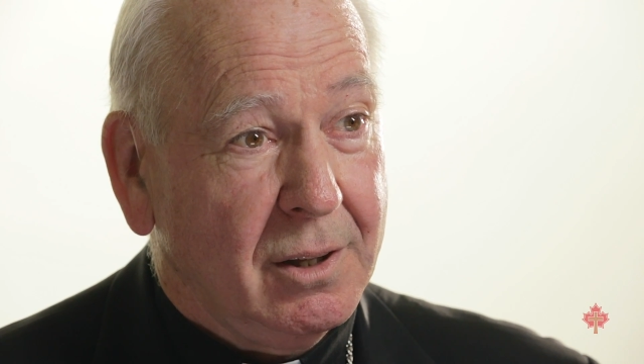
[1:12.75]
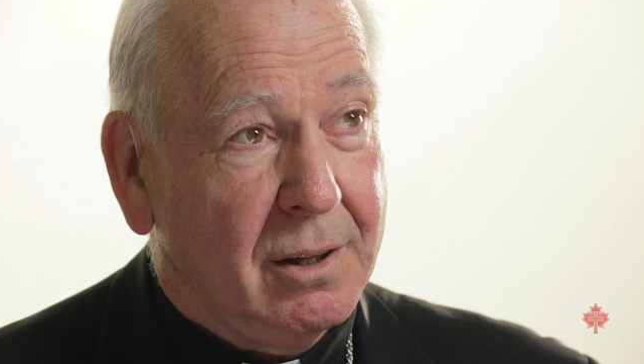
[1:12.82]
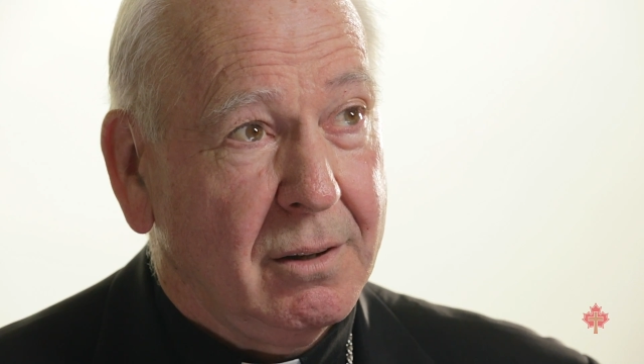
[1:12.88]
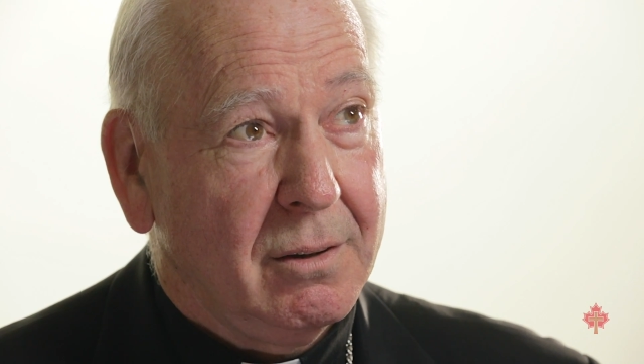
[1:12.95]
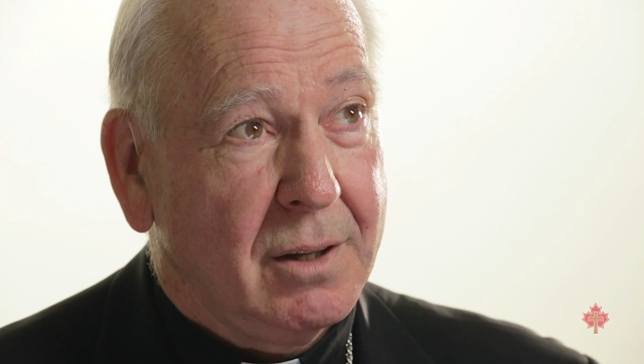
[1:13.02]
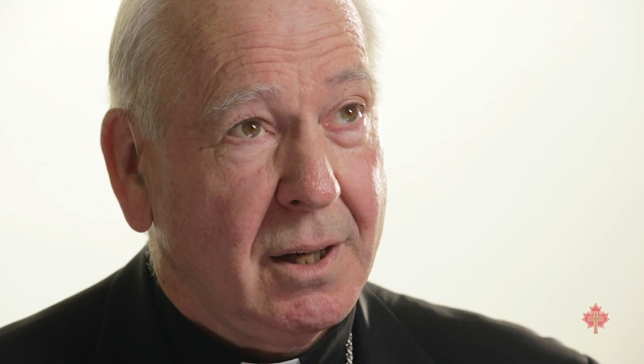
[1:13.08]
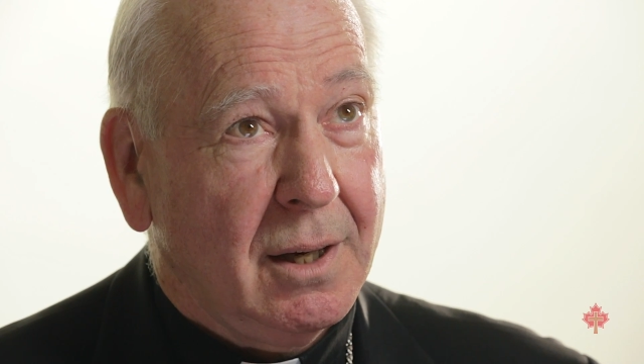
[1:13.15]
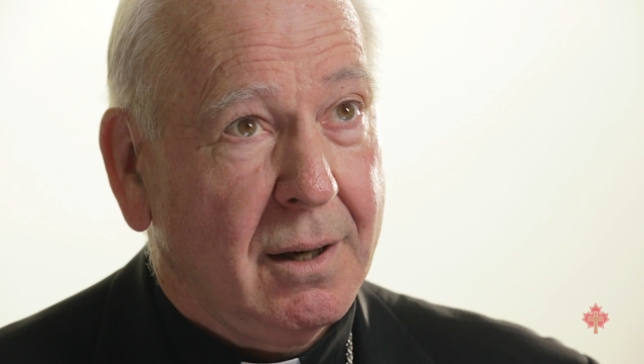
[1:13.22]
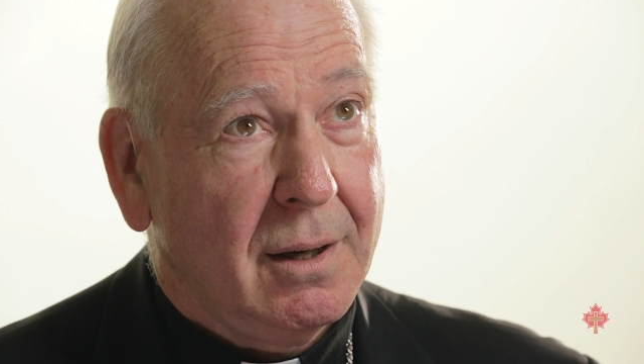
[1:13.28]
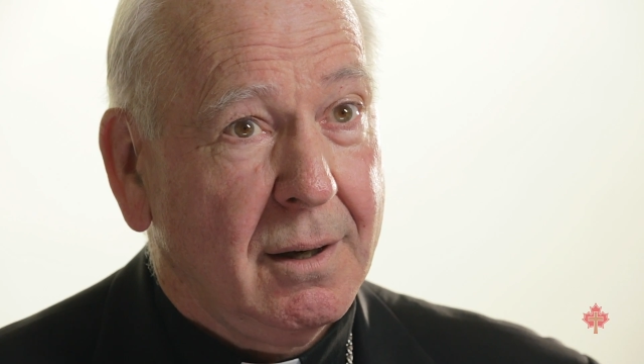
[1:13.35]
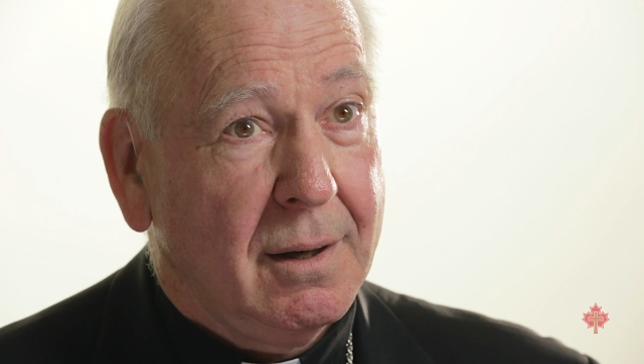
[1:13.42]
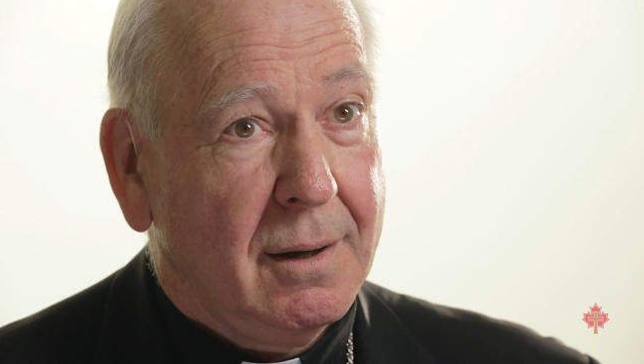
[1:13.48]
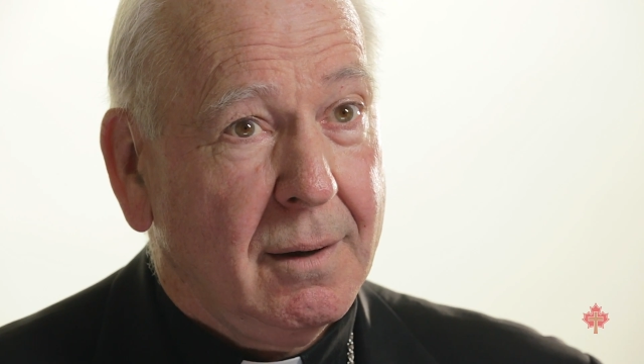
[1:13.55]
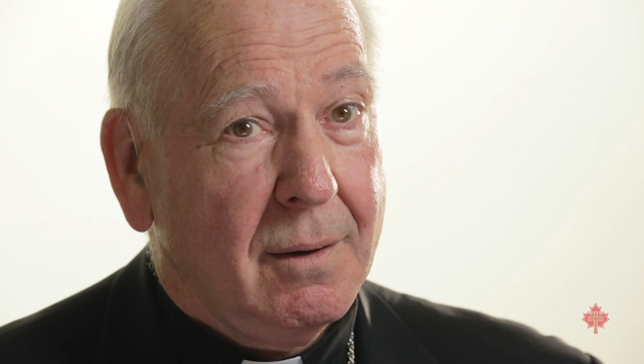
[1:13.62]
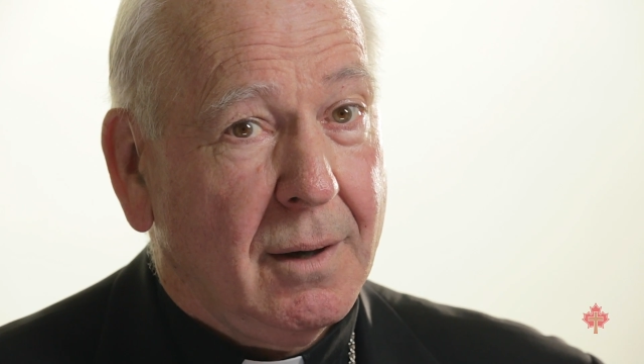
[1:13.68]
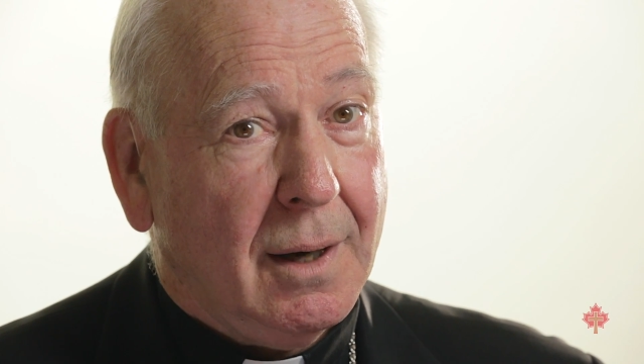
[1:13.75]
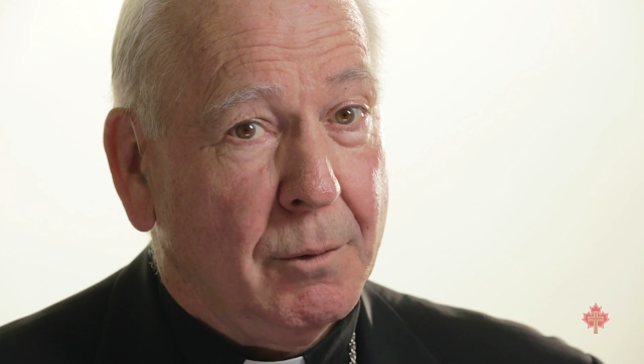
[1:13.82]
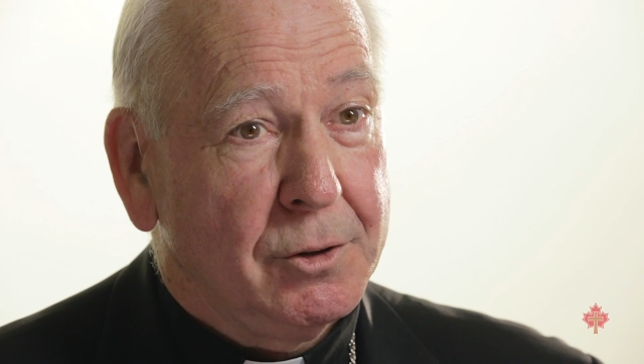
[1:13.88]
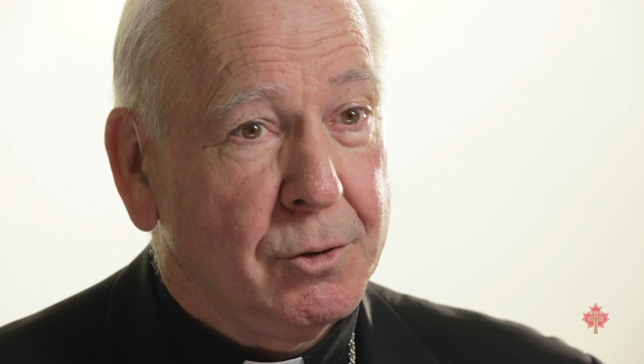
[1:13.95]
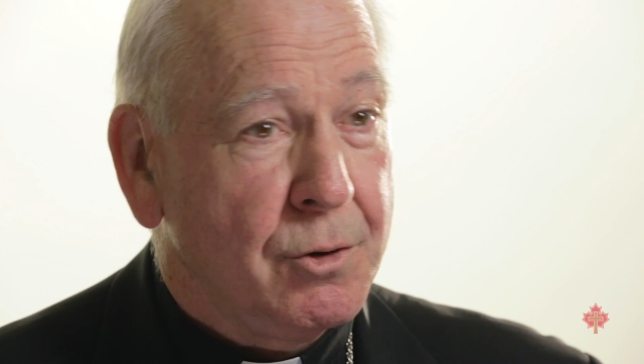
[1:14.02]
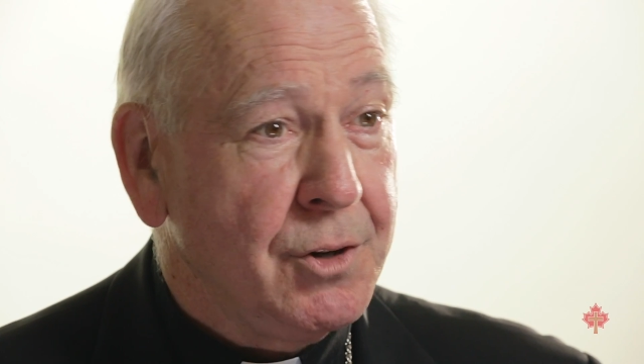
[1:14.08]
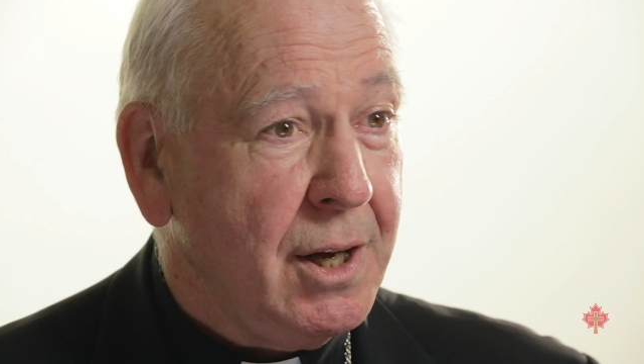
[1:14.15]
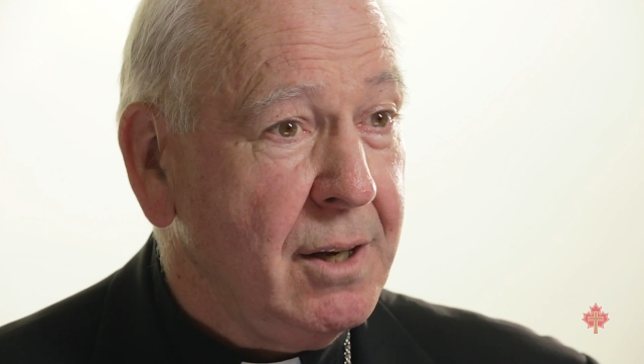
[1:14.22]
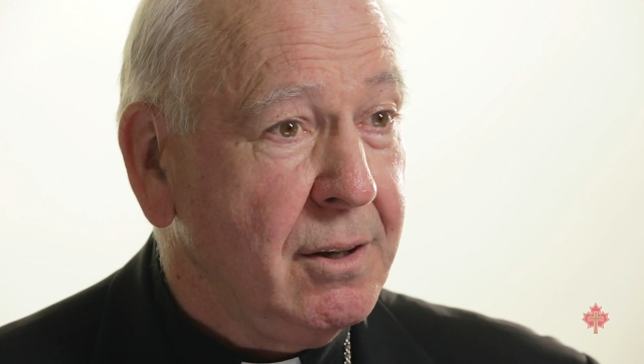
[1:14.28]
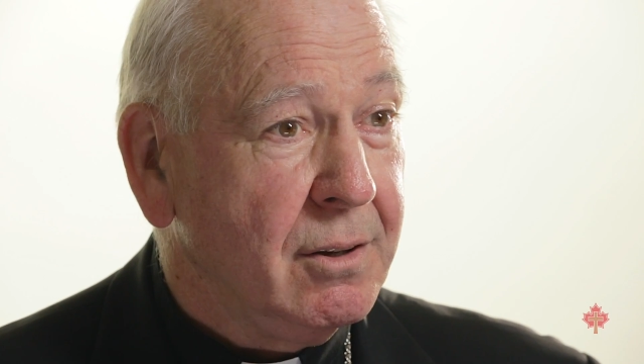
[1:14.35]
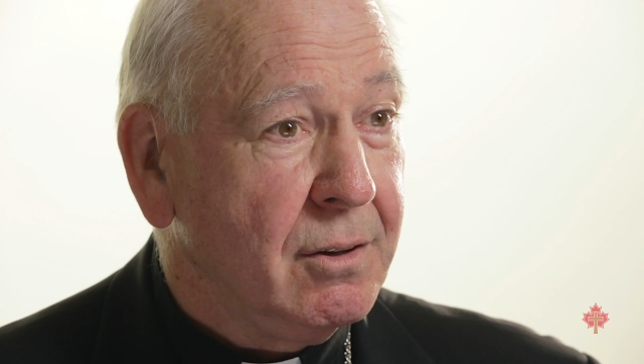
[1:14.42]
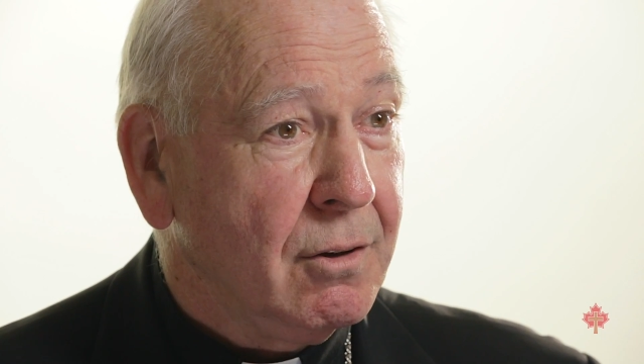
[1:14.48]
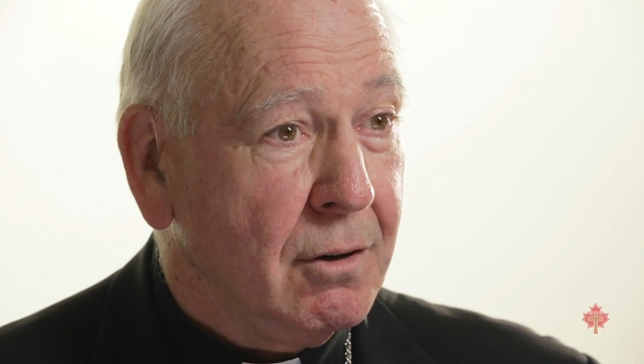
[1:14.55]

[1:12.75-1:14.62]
I was ordained in